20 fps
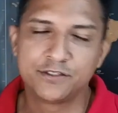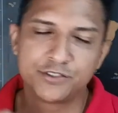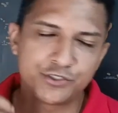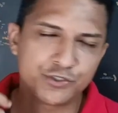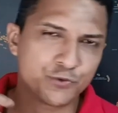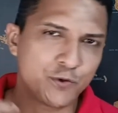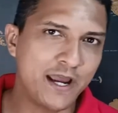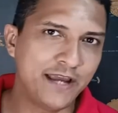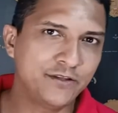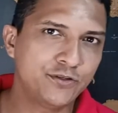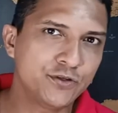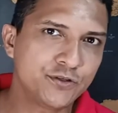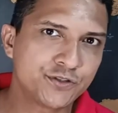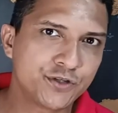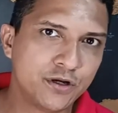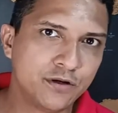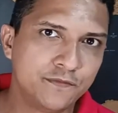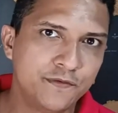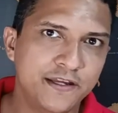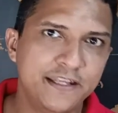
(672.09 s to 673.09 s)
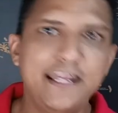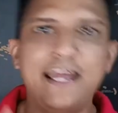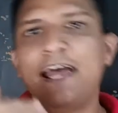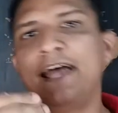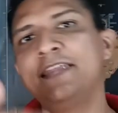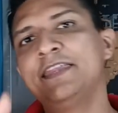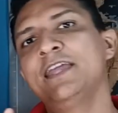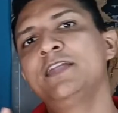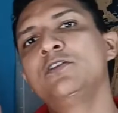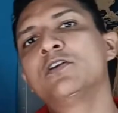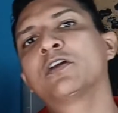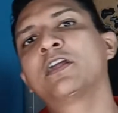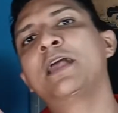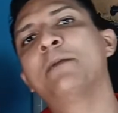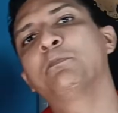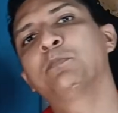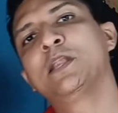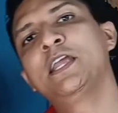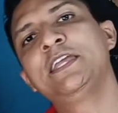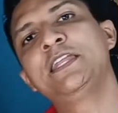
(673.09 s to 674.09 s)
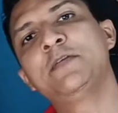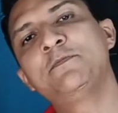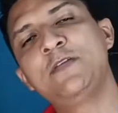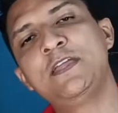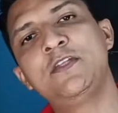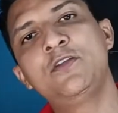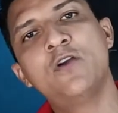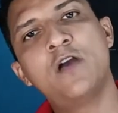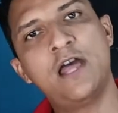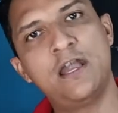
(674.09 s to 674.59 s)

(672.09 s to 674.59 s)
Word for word: try to solve it, and then you're gonna play the video